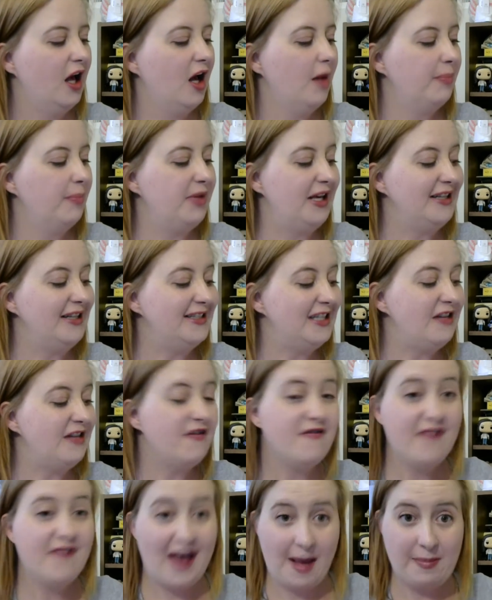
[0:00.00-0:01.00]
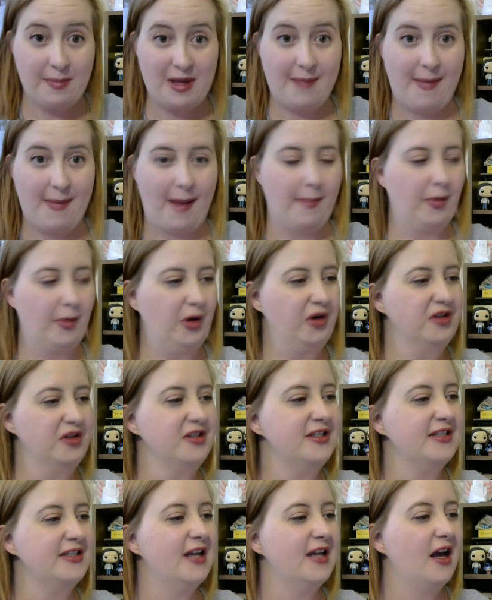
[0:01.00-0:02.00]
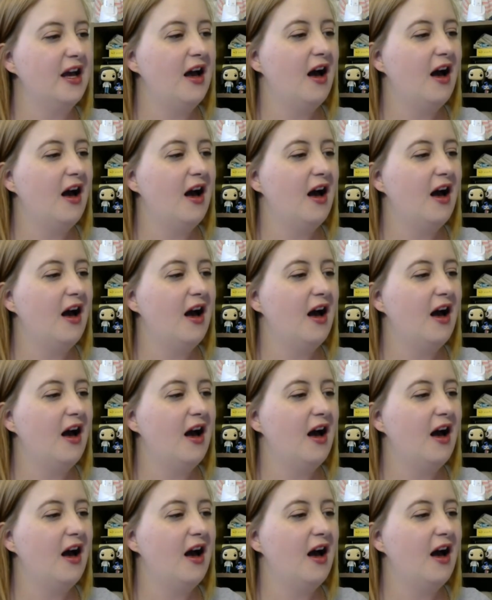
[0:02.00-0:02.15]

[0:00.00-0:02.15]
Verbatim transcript: BSC family members,